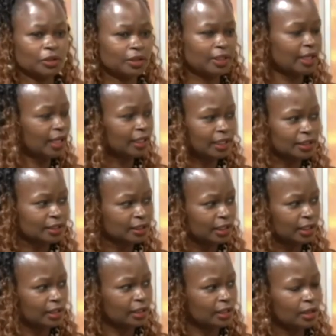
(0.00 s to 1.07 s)
What do the Kenyans
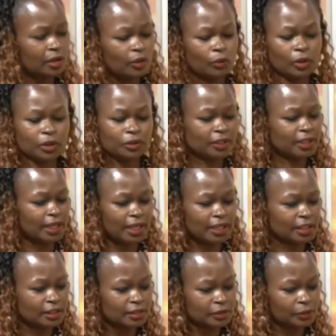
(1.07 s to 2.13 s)
think? What do the
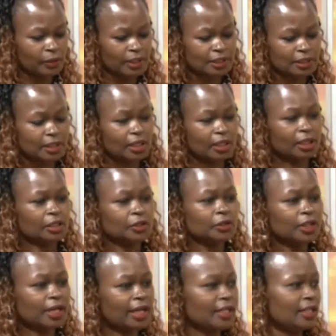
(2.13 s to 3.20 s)
Kenyans want?
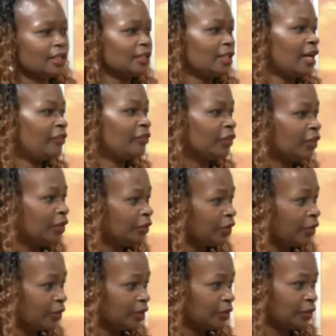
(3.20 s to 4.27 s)
Do the Kenyans have
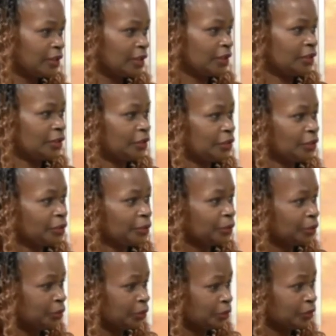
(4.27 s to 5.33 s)
the resources
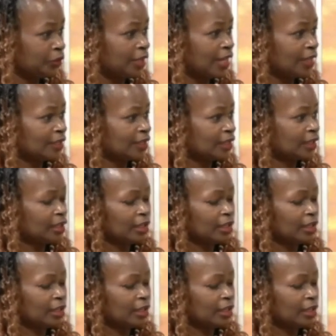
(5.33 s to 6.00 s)
to, to do that?